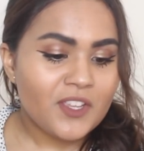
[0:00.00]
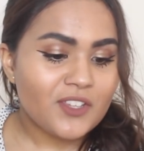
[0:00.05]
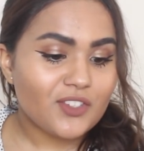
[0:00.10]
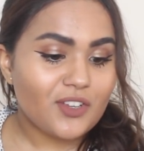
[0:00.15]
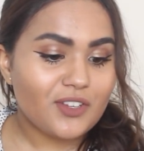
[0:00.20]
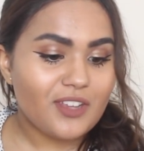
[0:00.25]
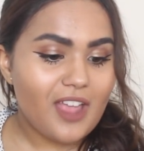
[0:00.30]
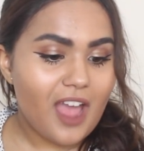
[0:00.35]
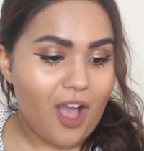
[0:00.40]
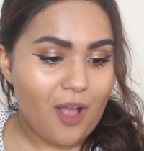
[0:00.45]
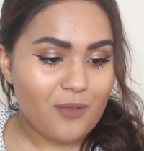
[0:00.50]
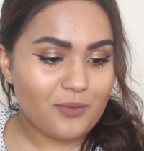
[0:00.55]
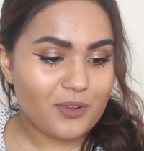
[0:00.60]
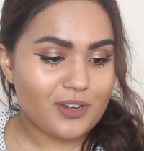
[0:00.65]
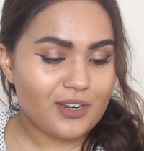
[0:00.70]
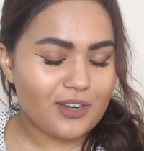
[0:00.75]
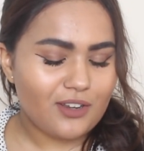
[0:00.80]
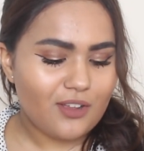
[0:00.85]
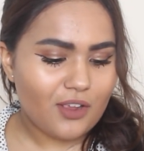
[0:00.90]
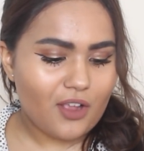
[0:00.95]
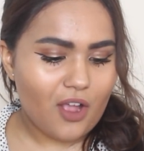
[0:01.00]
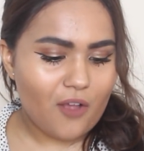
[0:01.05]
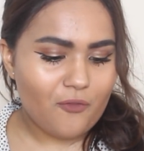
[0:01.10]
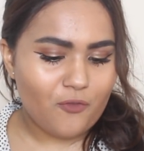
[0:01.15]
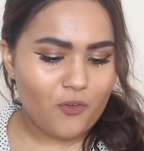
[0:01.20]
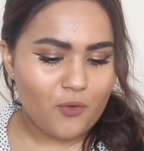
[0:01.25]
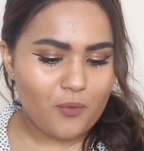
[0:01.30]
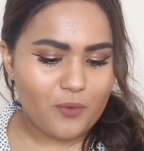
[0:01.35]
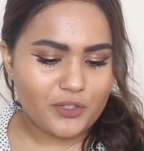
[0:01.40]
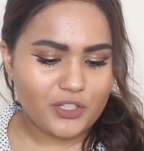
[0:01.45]
So yeah, I'm going to look
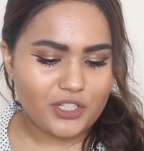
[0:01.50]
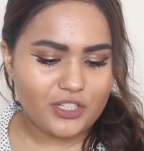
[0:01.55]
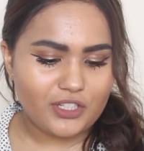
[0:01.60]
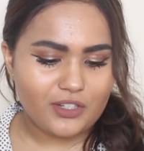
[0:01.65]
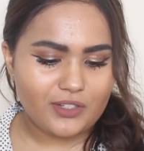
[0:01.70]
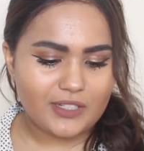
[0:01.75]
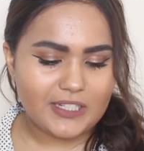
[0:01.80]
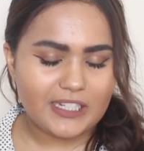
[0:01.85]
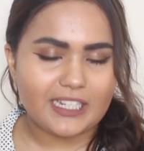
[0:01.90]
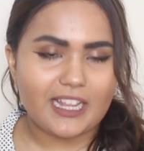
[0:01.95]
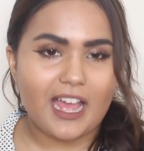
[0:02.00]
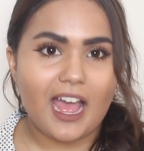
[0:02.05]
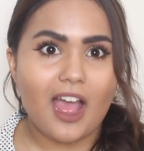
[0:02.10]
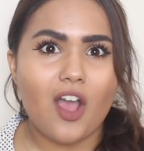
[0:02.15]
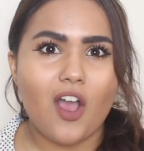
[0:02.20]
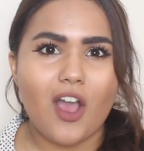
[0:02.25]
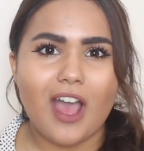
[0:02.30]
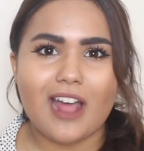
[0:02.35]
forward to using that.